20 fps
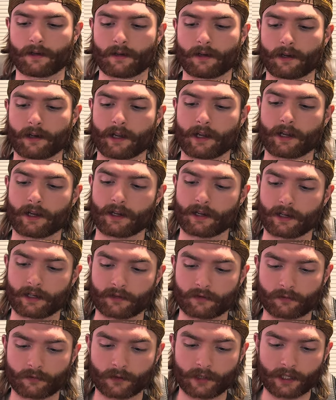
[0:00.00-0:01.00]
And
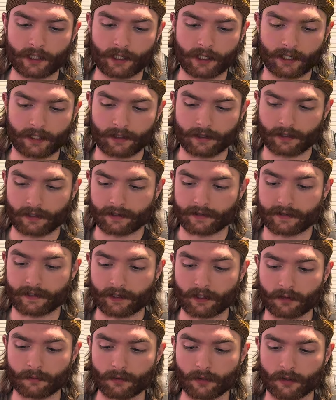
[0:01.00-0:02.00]
it's
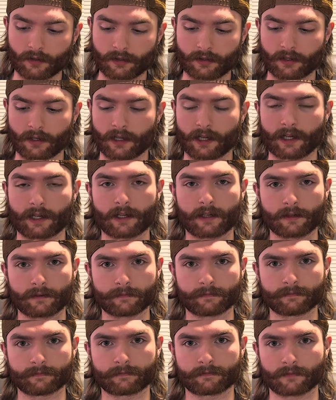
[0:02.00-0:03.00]
sealable, so like
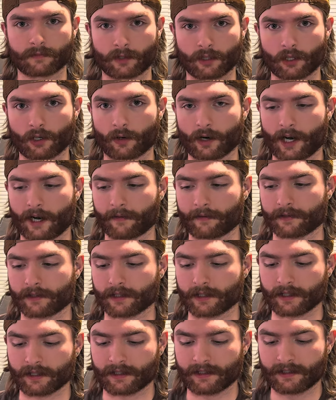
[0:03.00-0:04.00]
you don't have
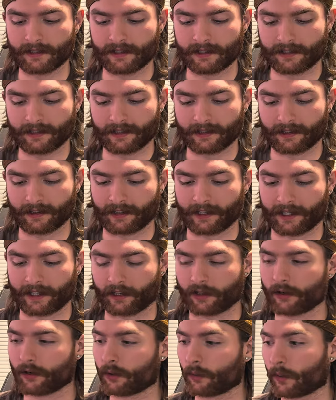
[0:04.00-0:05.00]
to let
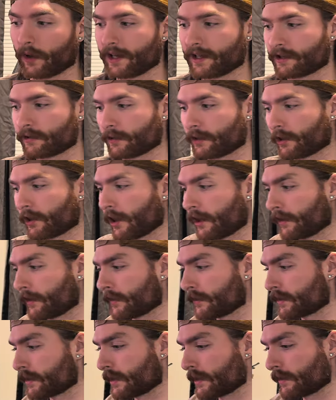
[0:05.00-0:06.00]
it go to waste when you're not
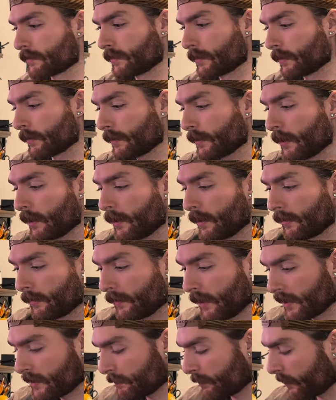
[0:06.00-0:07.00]
using it. So
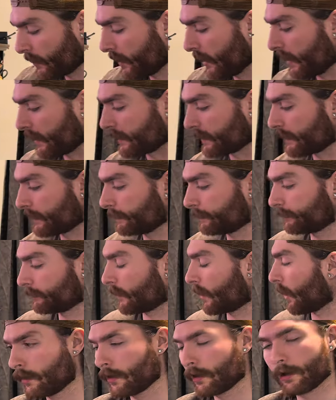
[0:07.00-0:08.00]
that's pretty nice.
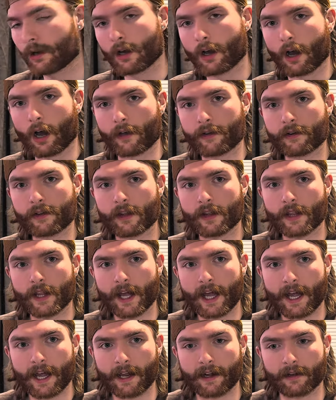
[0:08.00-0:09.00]
Other than
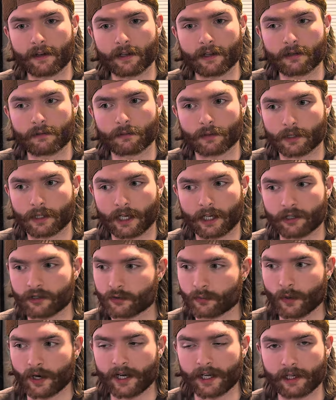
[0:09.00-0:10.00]
that, kind of
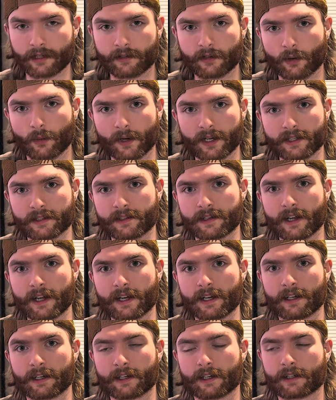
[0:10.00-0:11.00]
just waiting until
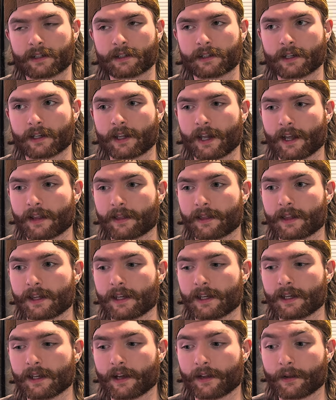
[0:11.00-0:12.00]
Wednesday to get
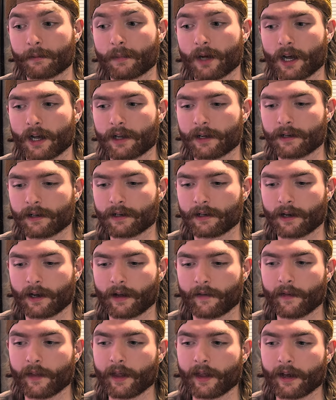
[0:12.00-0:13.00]
the button,
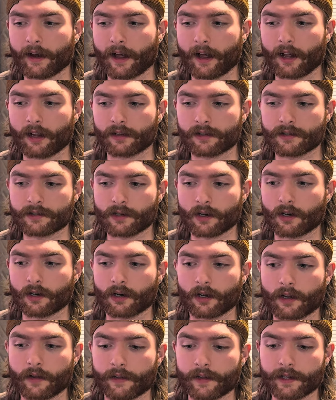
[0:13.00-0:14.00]
and then I'll
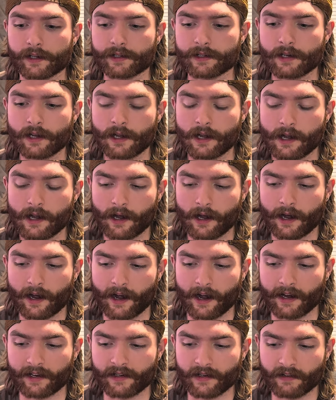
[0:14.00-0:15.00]
start on this.
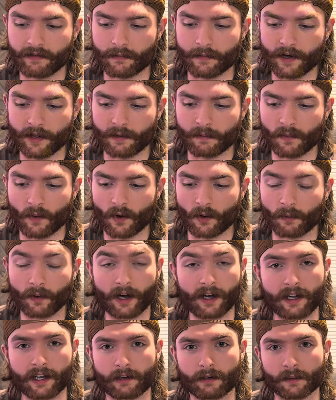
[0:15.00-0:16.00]
I do have a motherboard
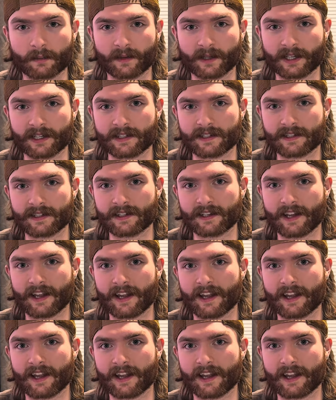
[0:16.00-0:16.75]
where I need to replace